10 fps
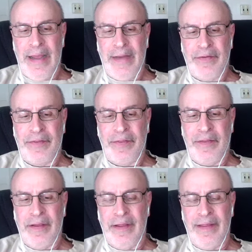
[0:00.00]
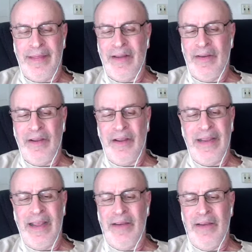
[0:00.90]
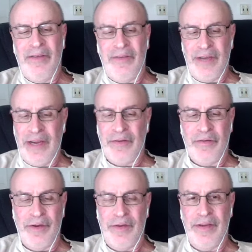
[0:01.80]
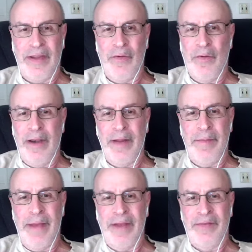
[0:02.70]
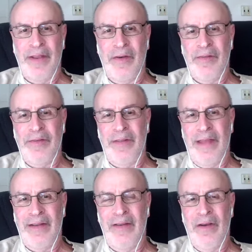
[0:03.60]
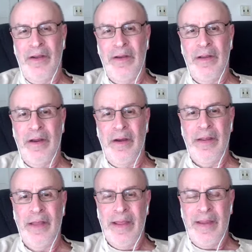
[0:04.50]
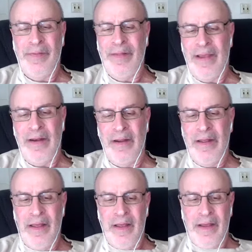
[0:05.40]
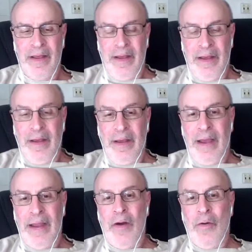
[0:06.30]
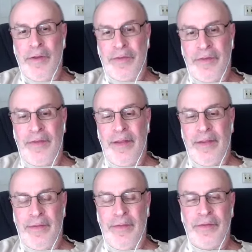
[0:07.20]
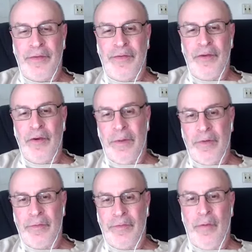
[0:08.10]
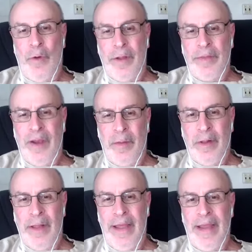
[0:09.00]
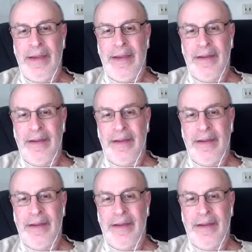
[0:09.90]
just think you can shake trees and get running backs that are that good. He played I know it wasn't Division II, but it was what, 1AA.